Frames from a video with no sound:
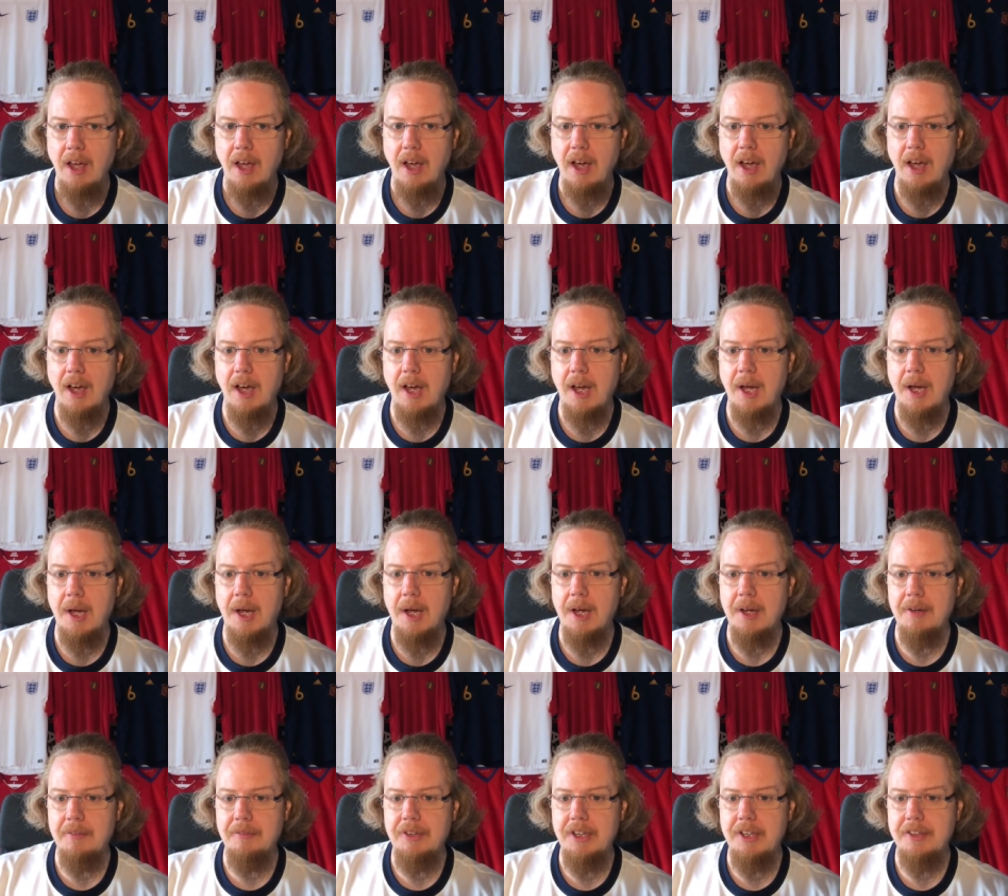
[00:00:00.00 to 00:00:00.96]

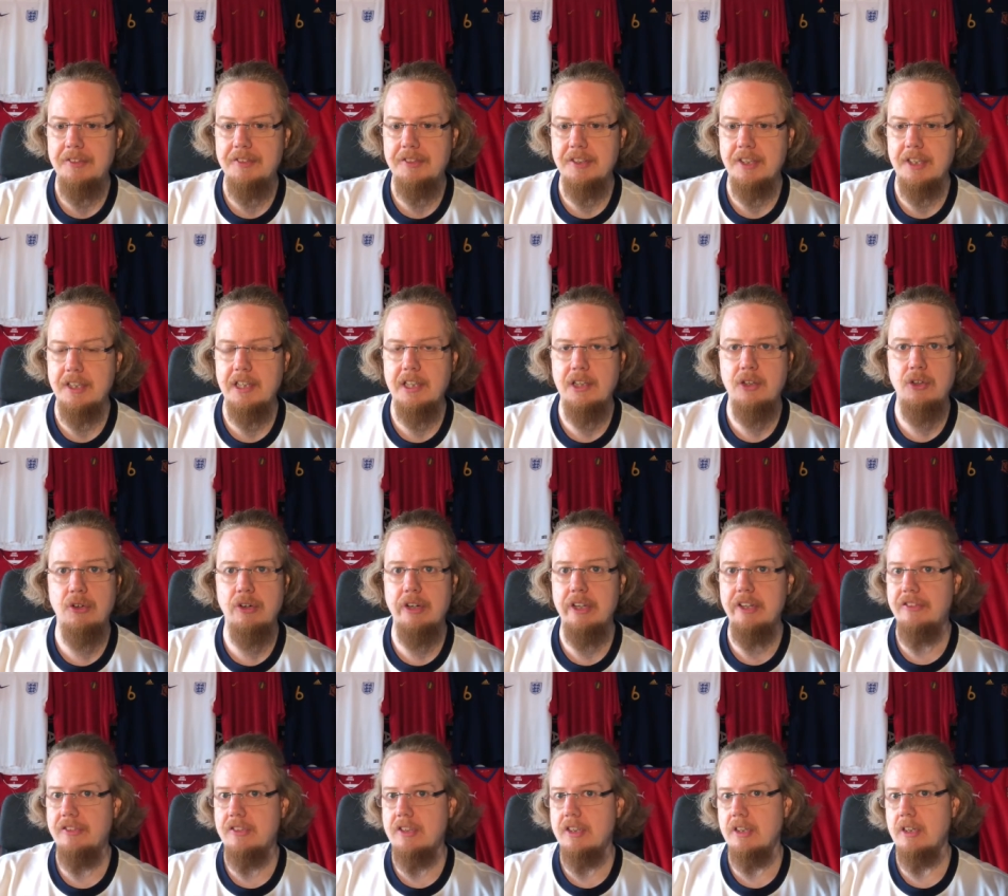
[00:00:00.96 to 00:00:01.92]
uh, we had suddenly
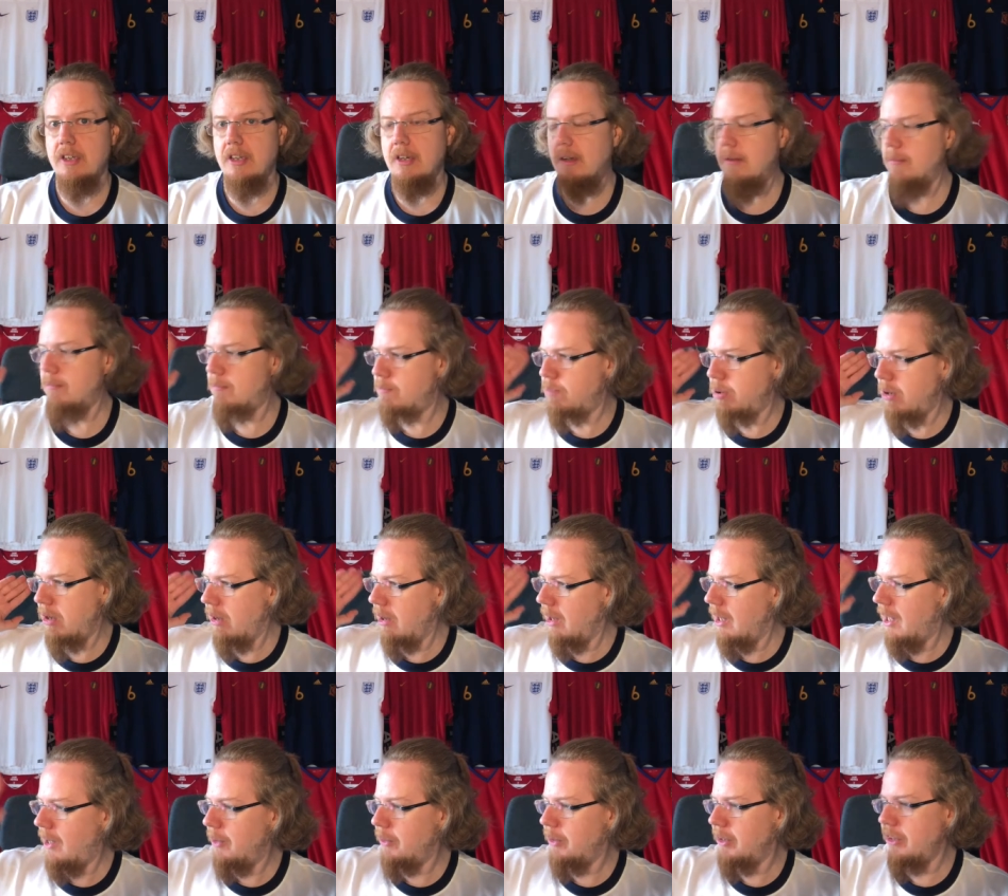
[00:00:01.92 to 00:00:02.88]
Goretzka
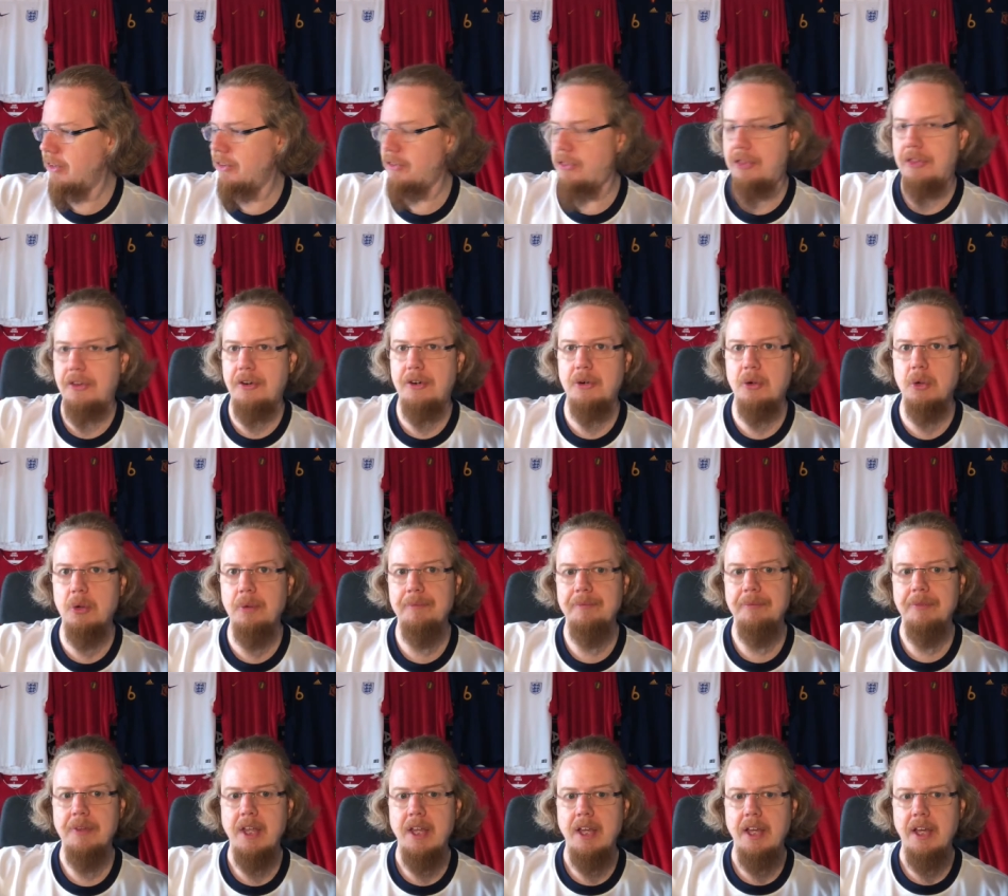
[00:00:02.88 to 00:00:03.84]
plowing
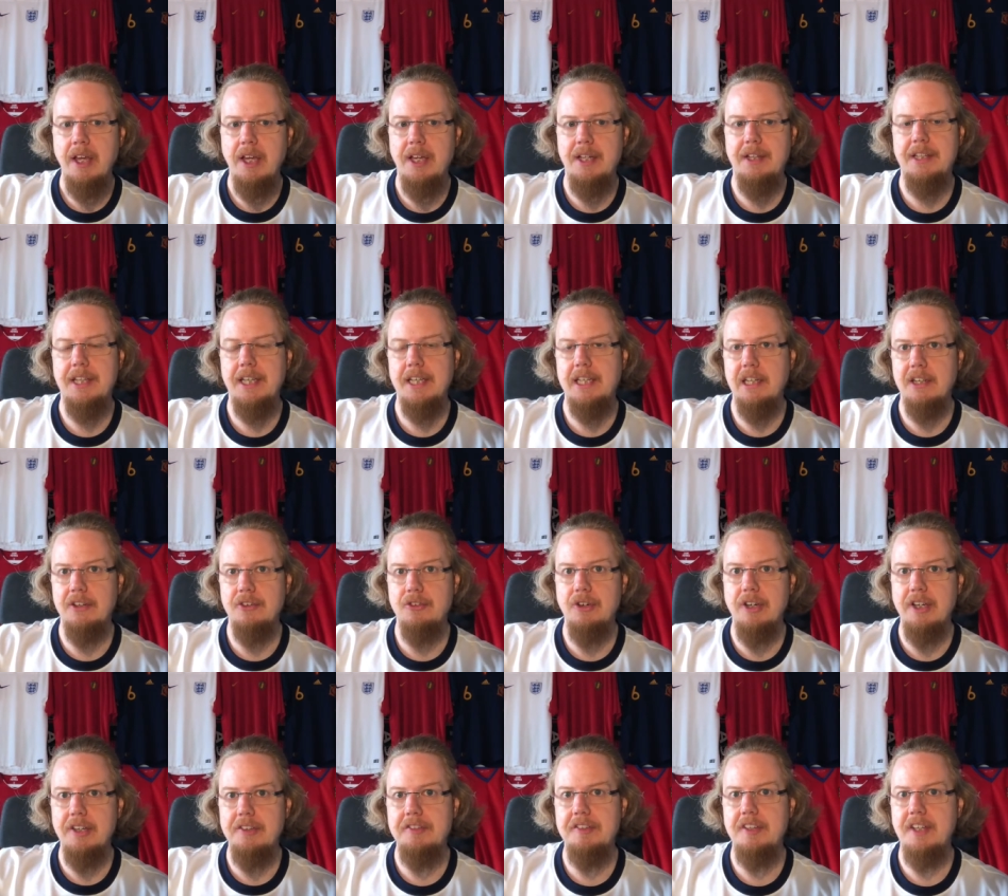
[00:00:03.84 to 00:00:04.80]
through and Declan
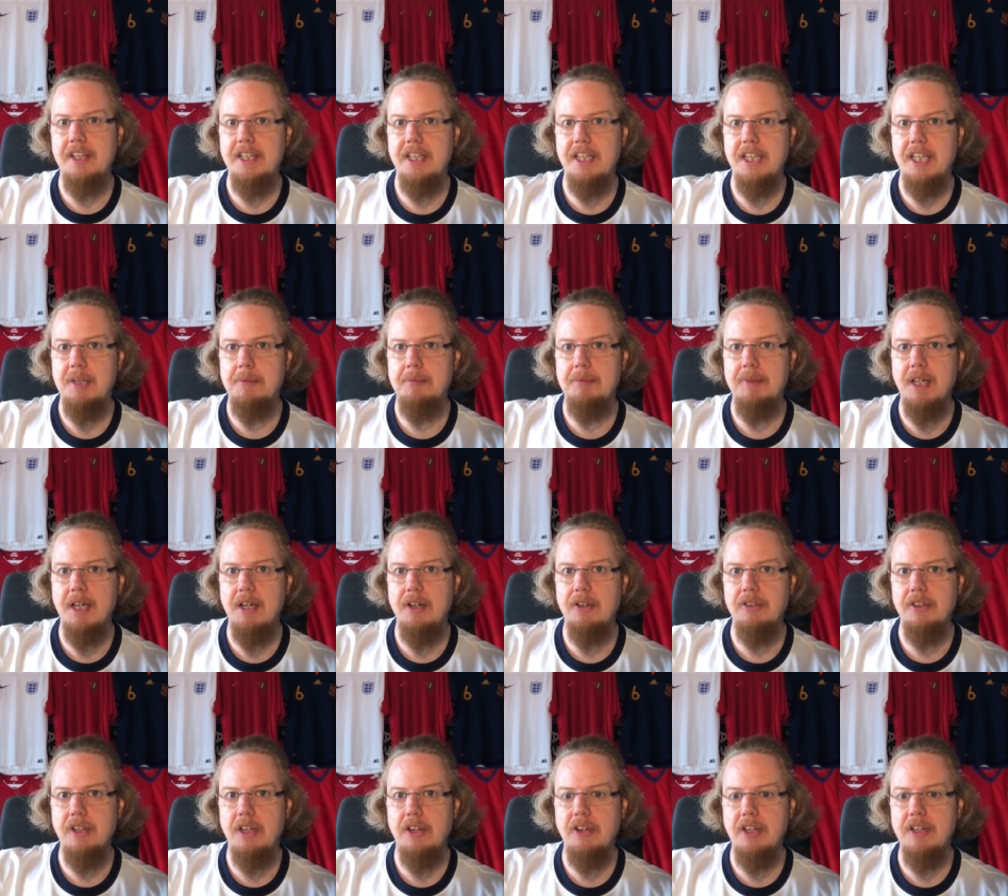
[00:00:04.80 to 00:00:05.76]
Rice taking him
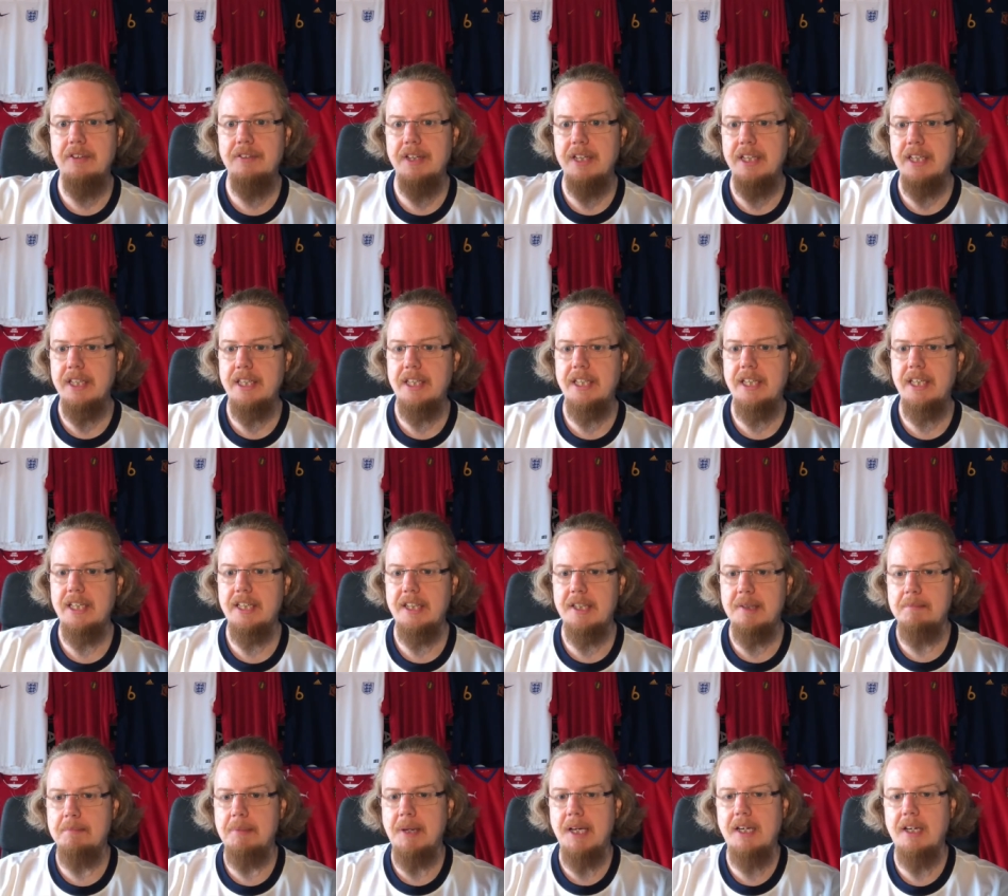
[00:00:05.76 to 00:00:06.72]
down. However, he
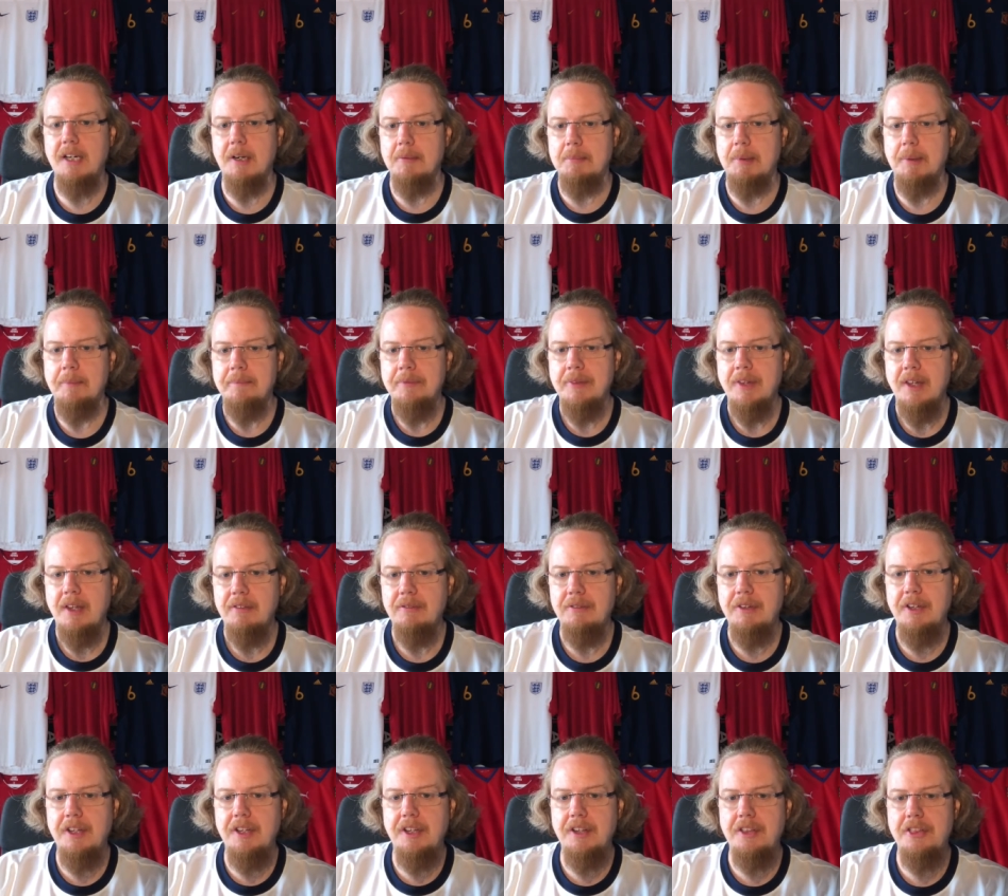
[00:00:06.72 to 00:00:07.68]
had the backup
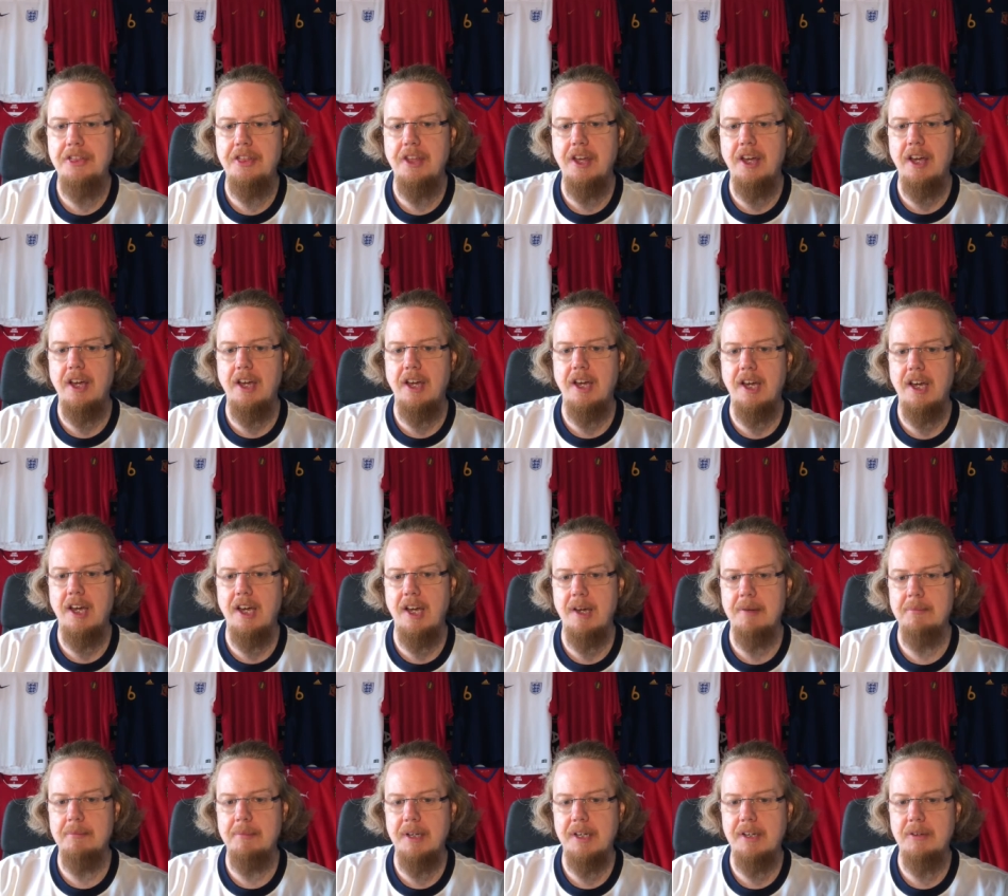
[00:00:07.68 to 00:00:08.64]
with
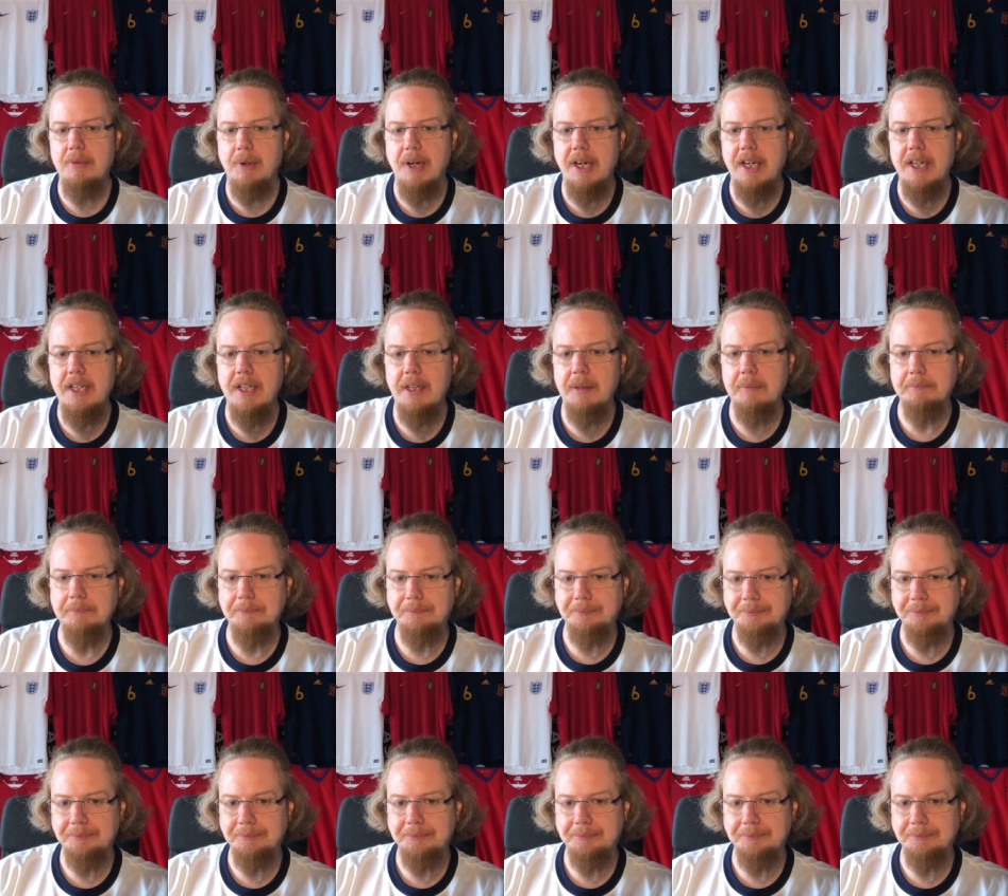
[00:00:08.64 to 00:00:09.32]
uh, Maguire